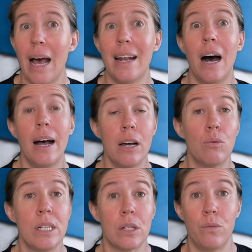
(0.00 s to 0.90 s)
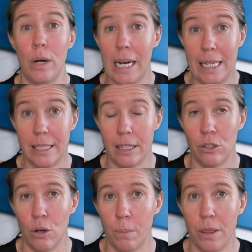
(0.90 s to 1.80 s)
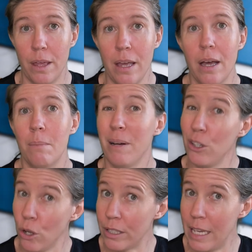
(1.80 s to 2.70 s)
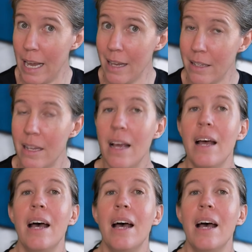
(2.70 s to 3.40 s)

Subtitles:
had a higher risk for Achilles tendinopathy, but not tears.